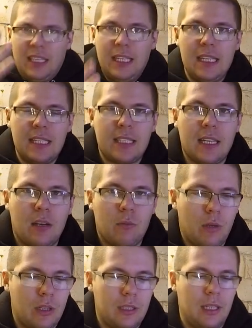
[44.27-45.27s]
is and
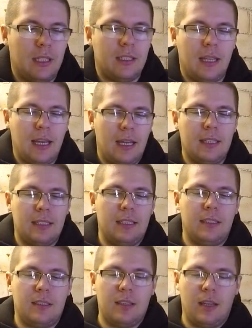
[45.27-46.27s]
what it has
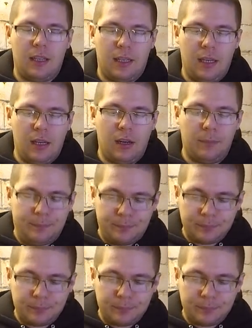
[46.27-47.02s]
inside here,